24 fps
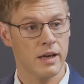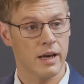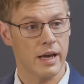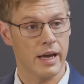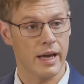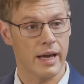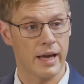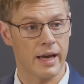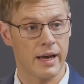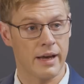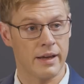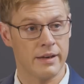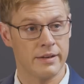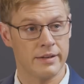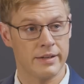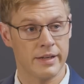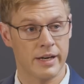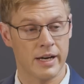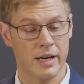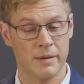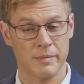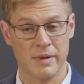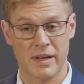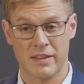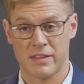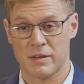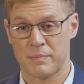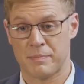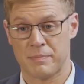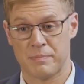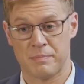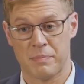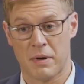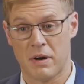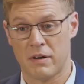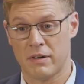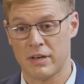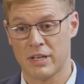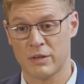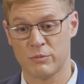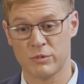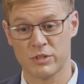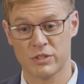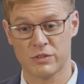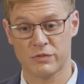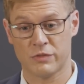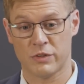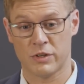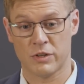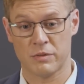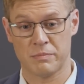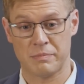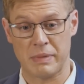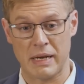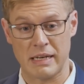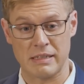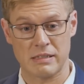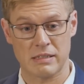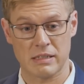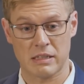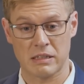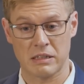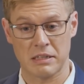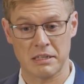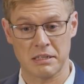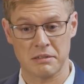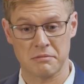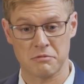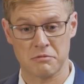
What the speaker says: and the party was for basically